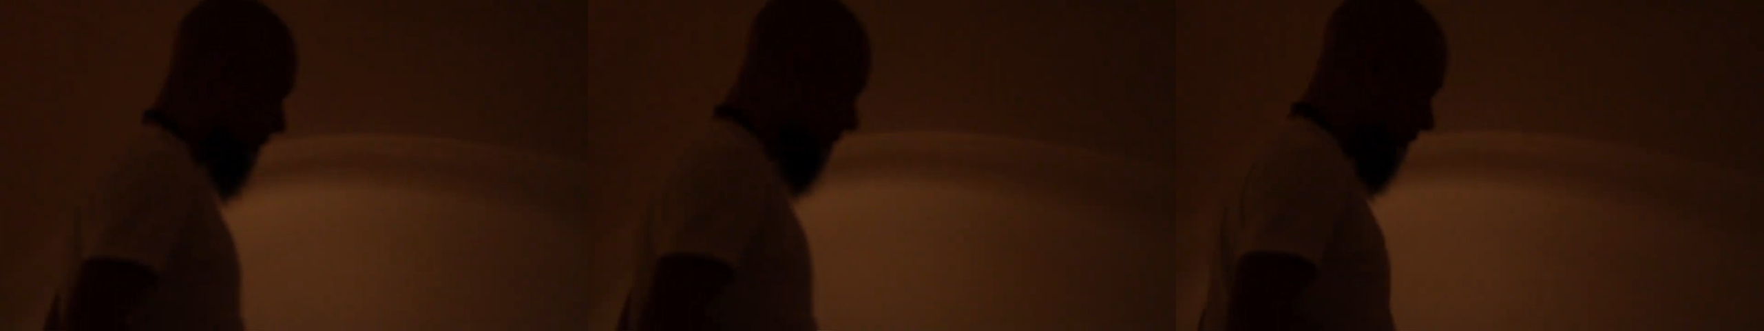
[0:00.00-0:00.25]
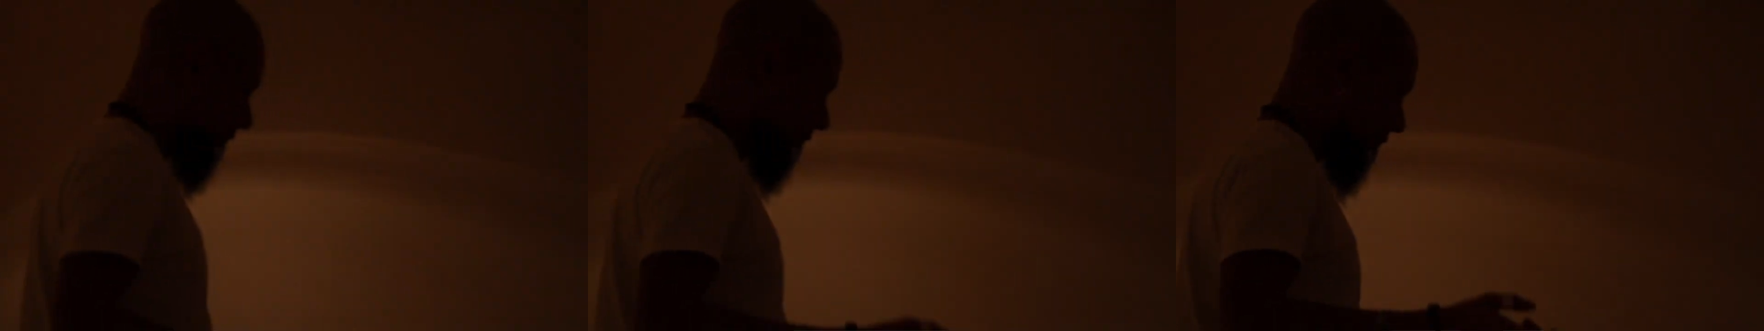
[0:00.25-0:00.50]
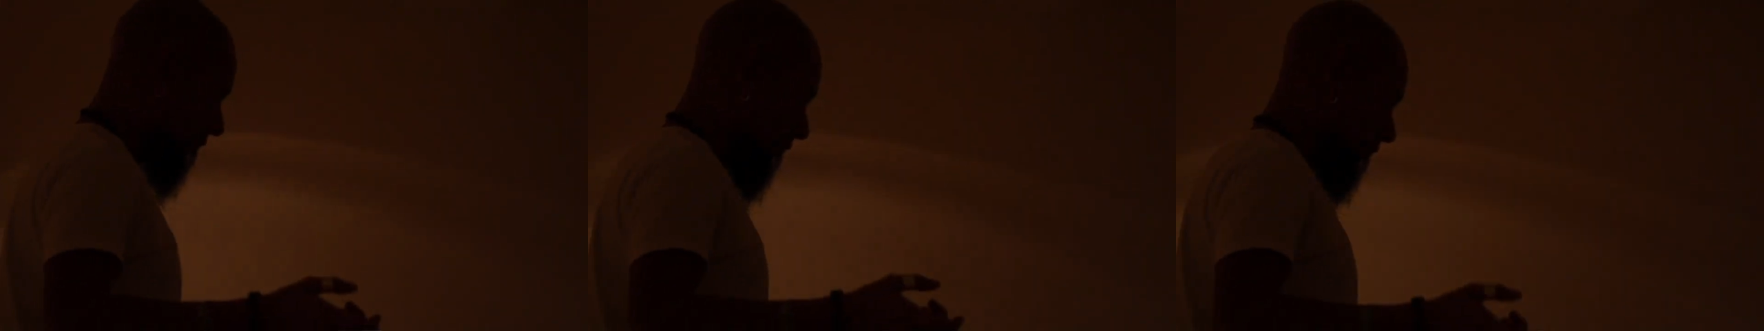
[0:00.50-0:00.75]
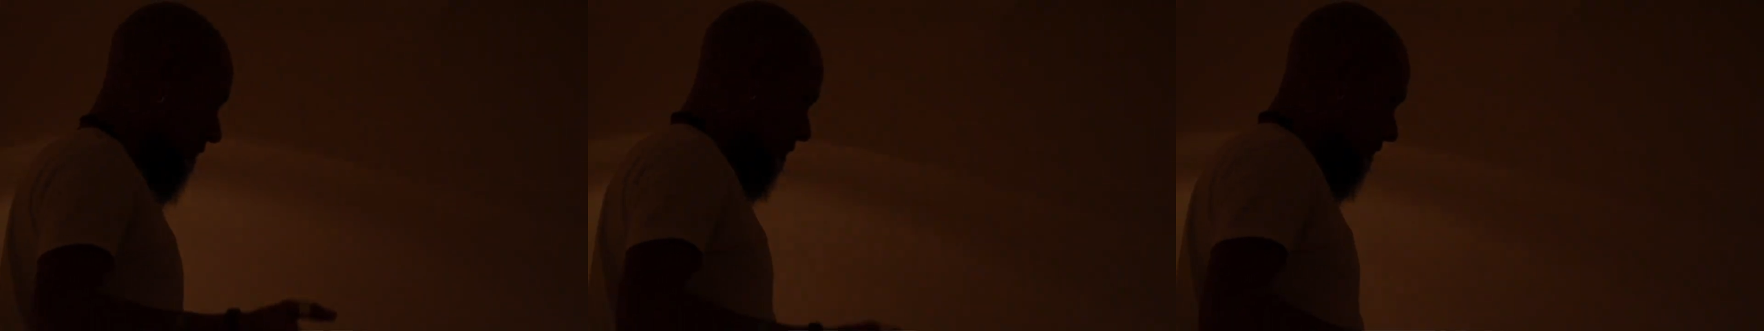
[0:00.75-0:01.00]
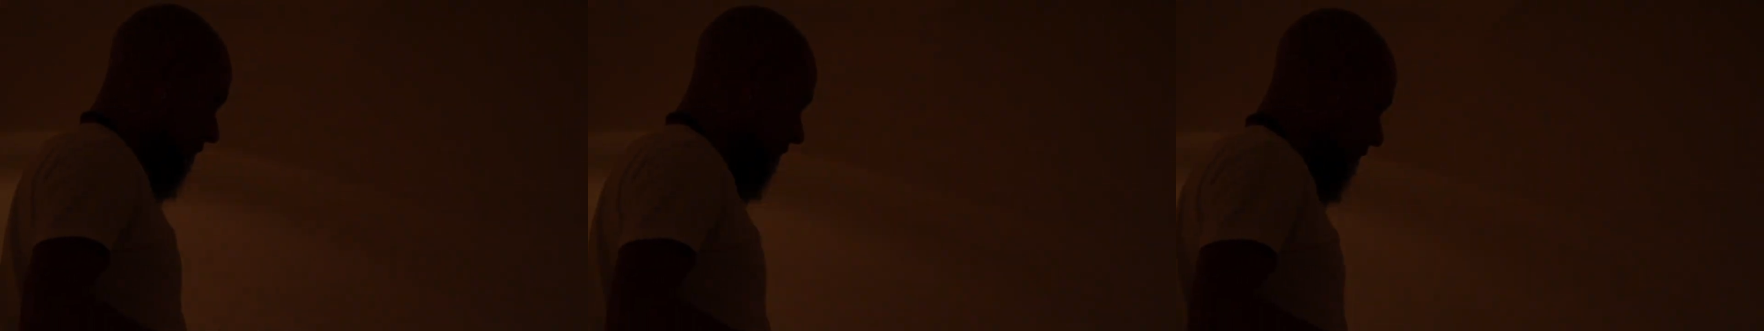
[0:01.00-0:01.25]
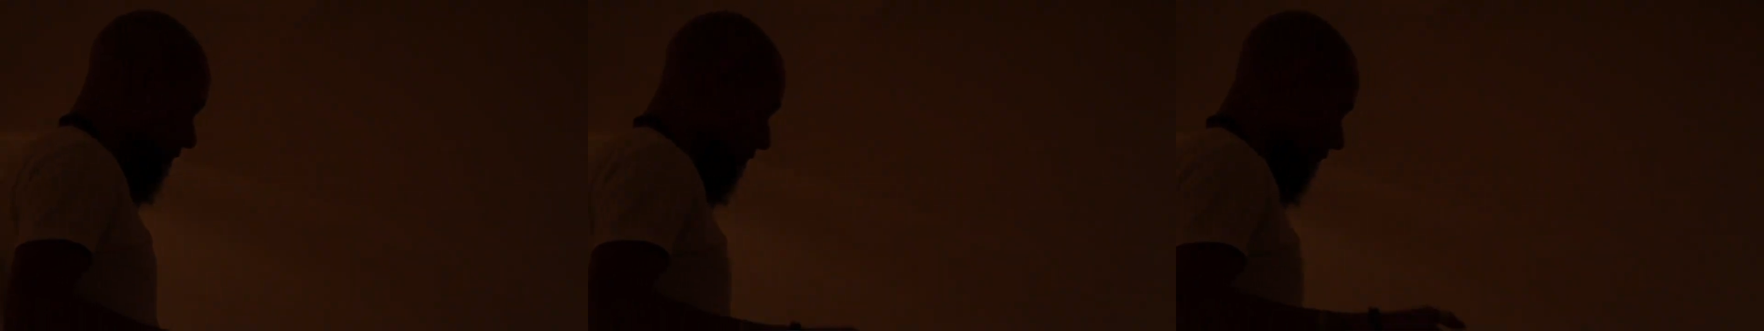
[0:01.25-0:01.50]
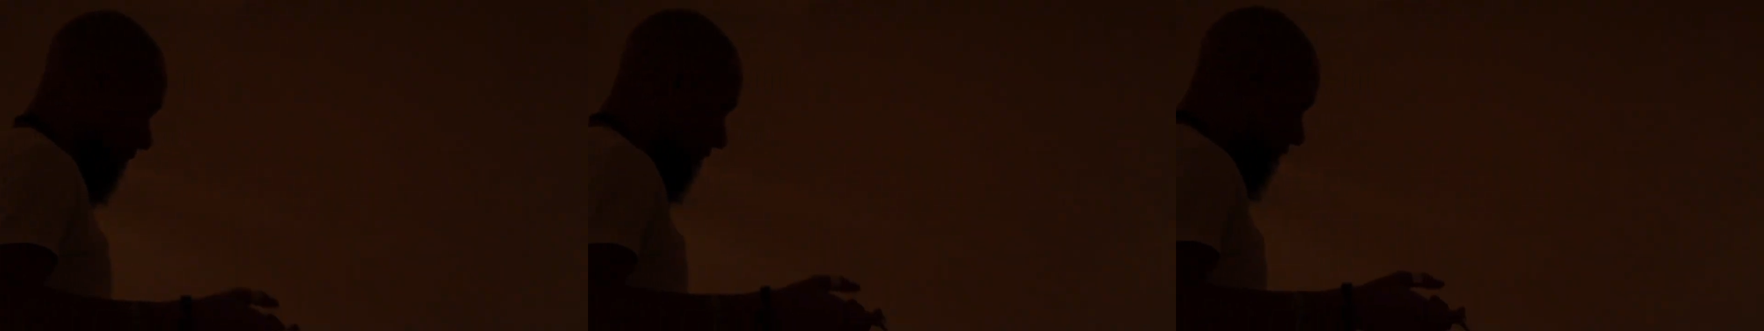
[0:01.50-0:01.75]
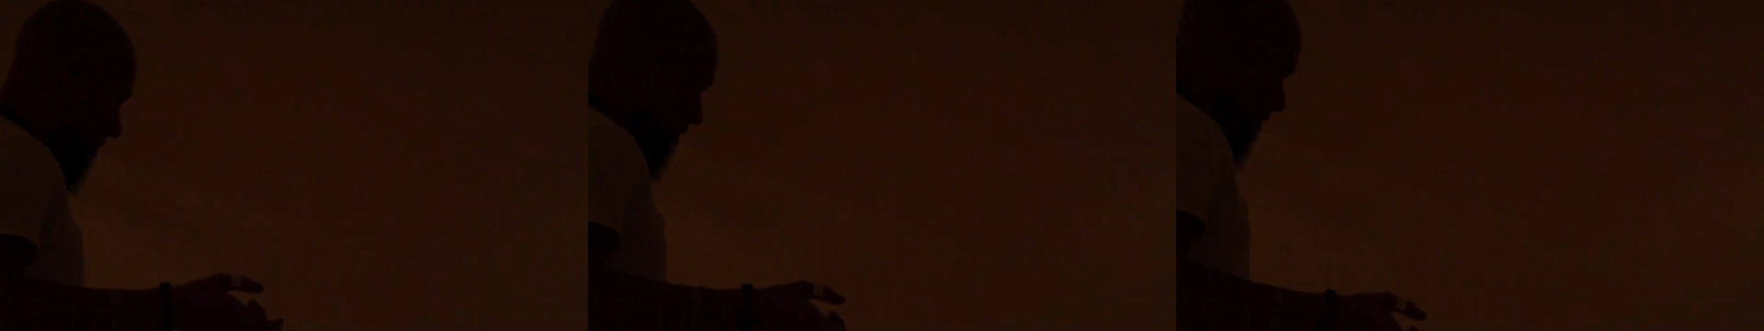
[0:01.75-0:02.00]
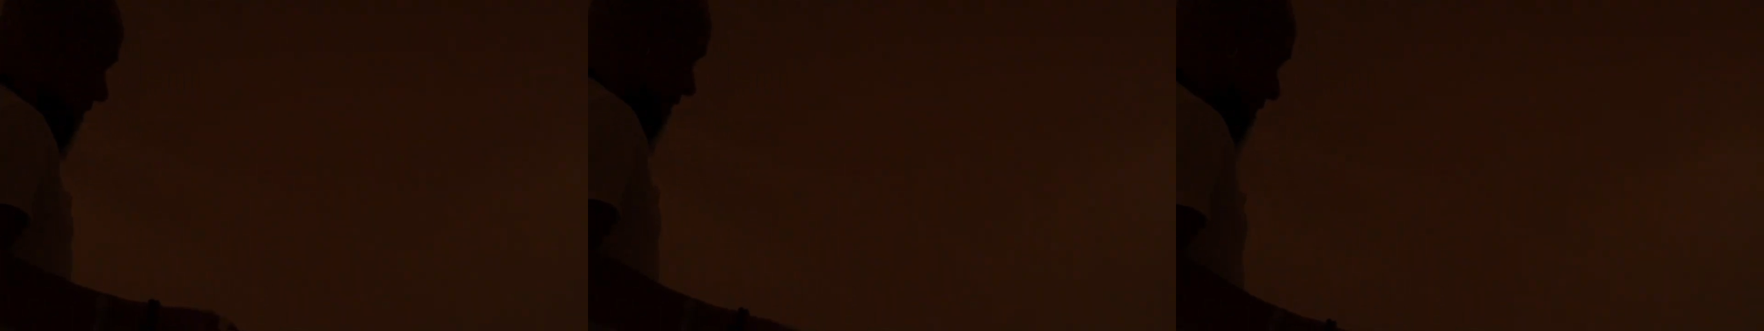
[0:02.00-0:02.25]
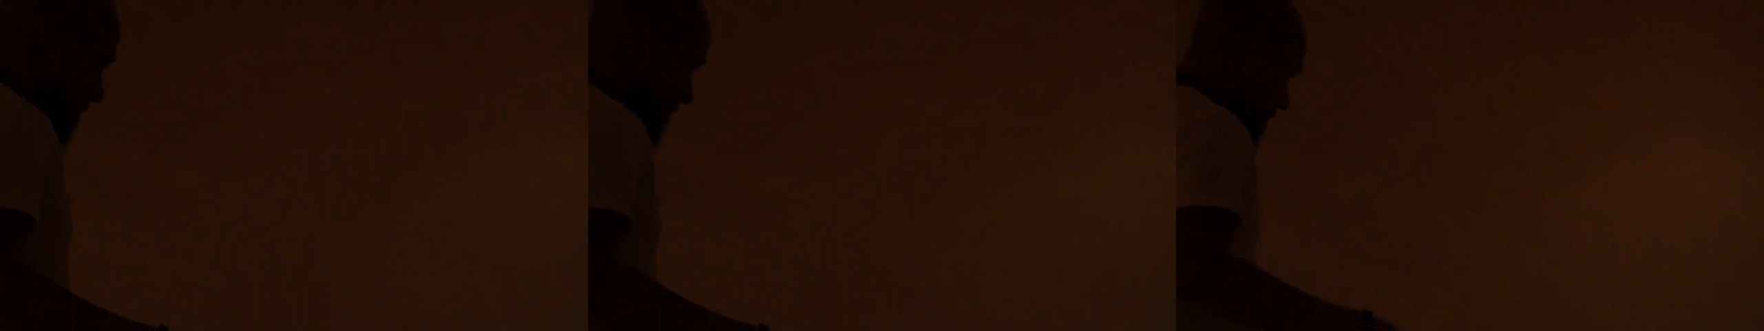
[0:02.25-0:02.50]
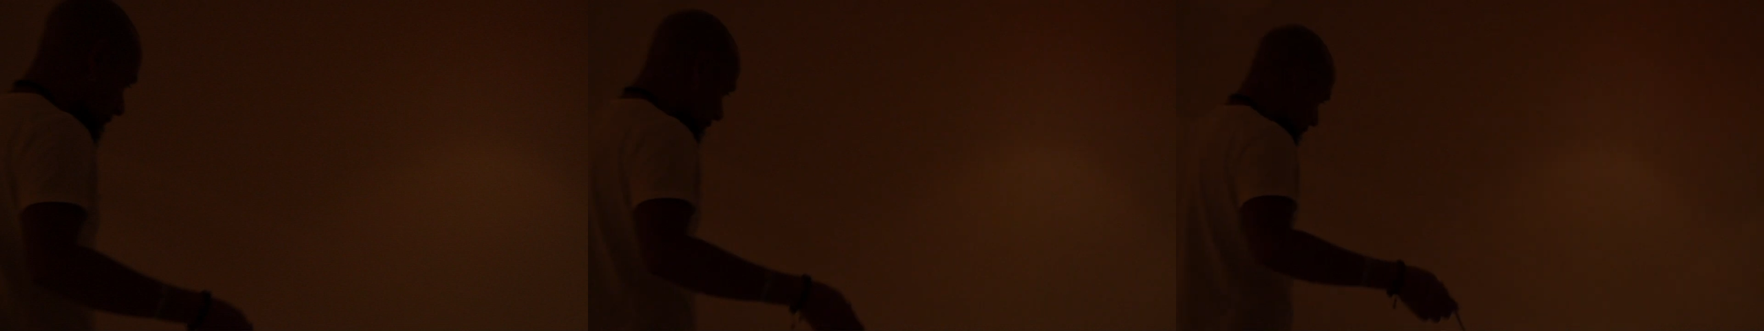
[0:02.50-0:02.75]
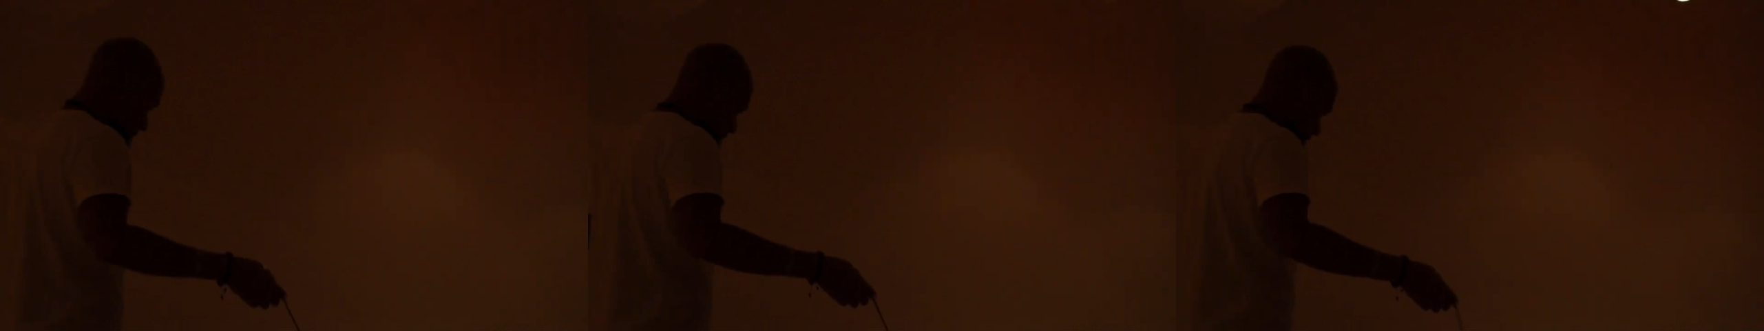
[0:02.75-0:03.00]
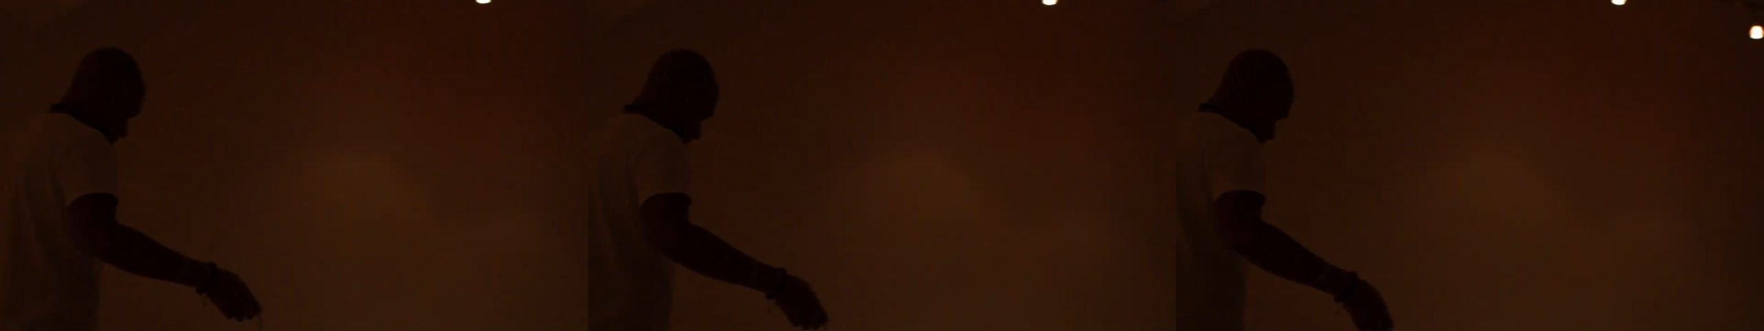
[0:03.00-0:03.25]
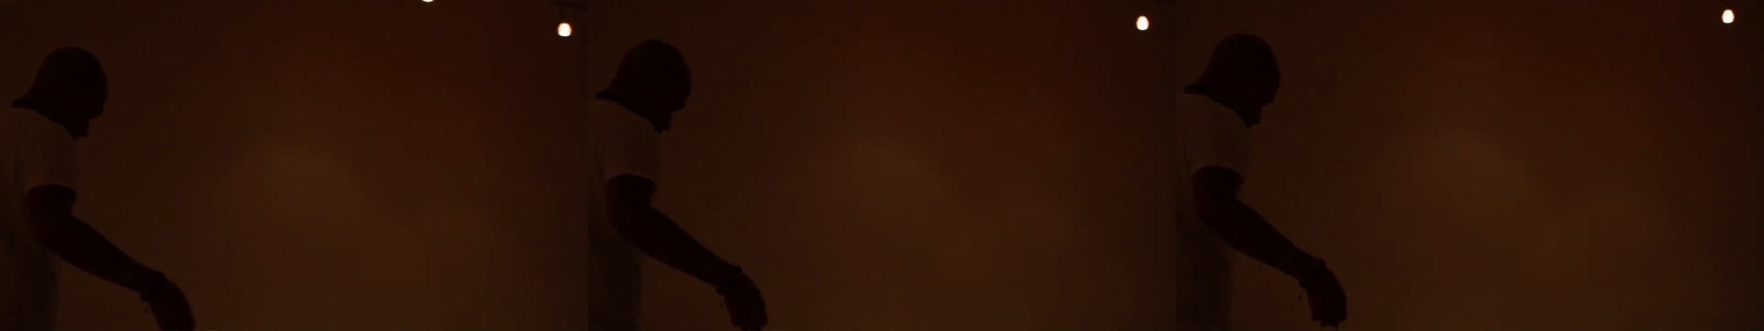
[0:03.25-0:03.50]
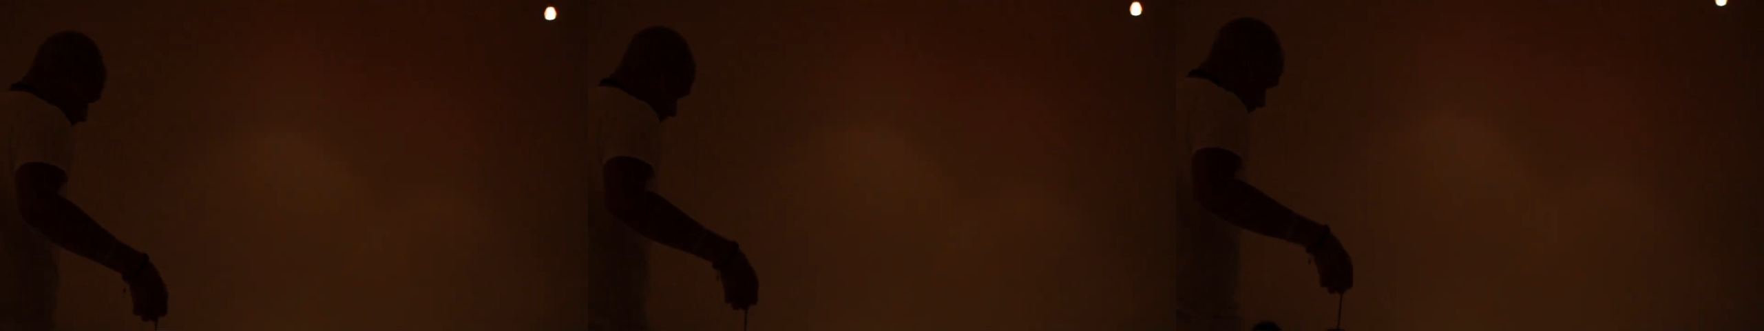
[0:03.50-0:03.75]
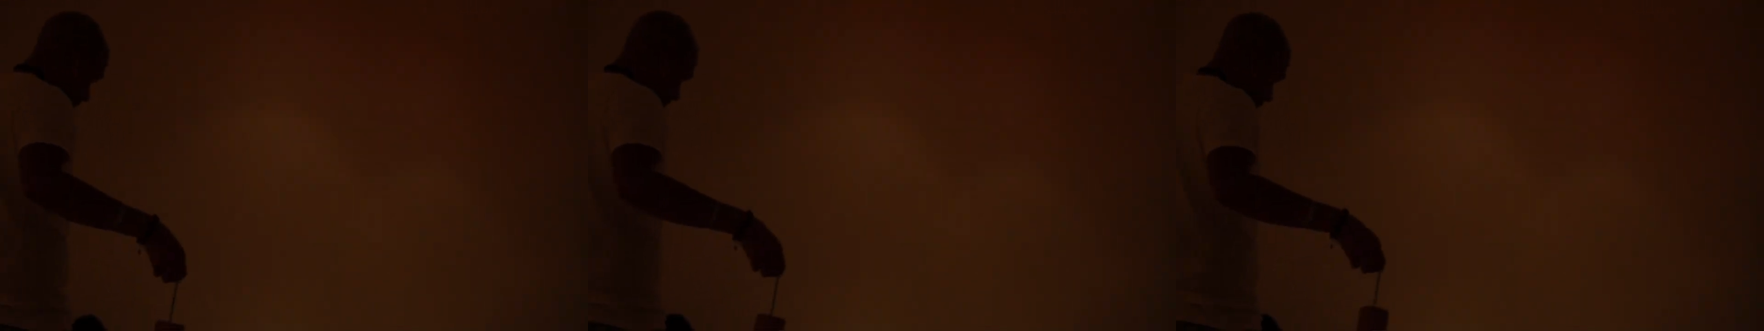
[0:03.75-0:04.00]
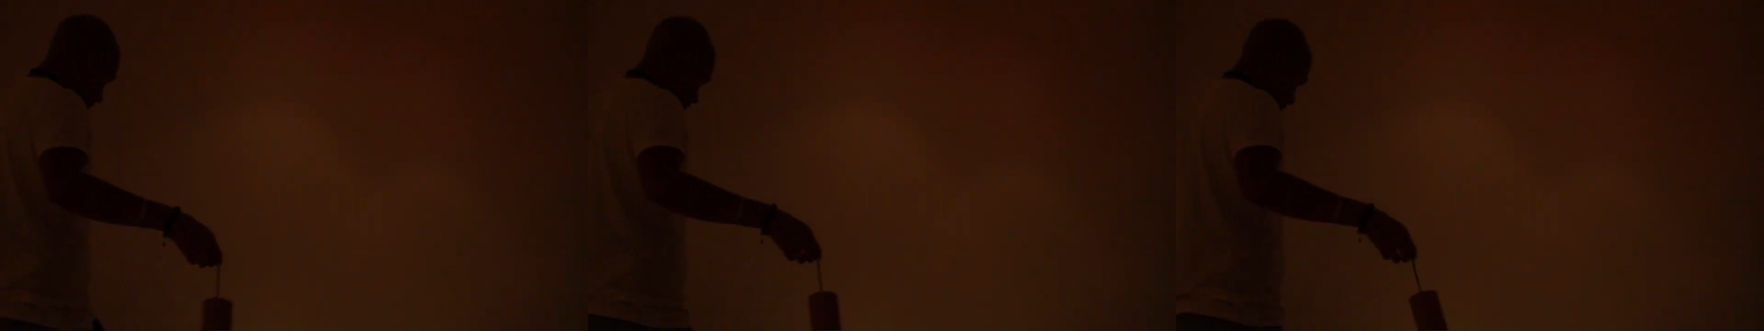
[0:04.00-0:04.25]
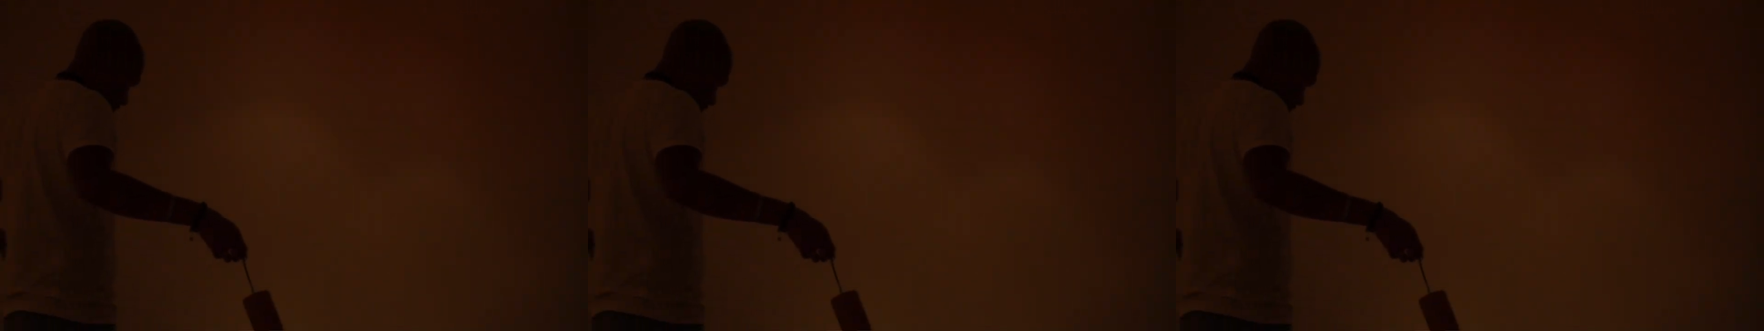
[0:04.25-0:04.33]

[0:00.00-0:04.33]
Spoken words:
No face is visible, so there are no lips to read.